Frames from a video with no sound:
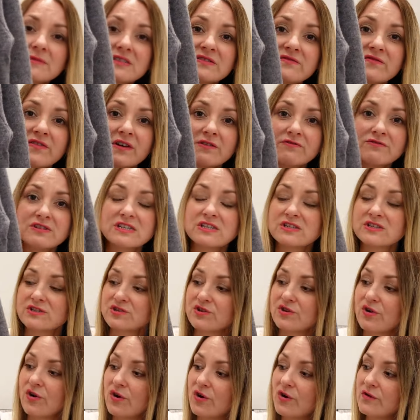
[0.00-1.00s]
it's very
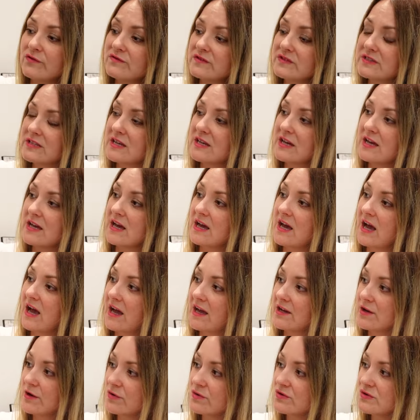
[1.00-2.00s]
soft.
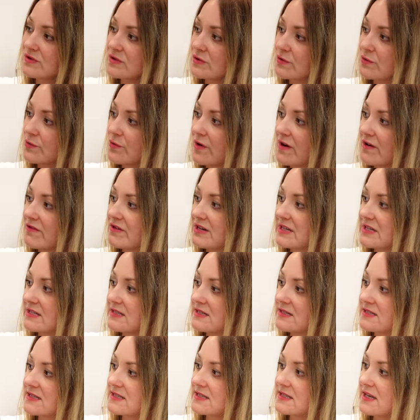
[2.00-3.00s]
I also wear it
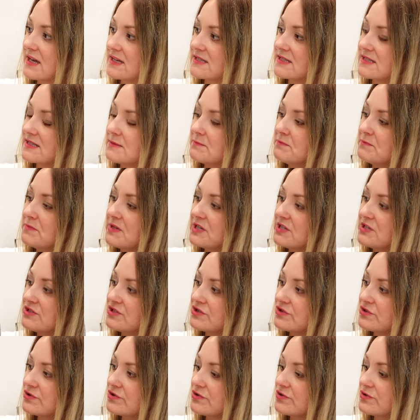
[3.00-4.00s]
in size
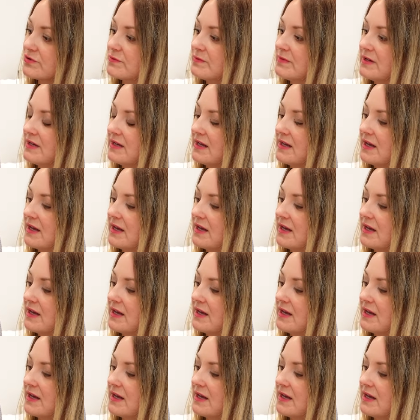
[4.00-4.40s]
medium.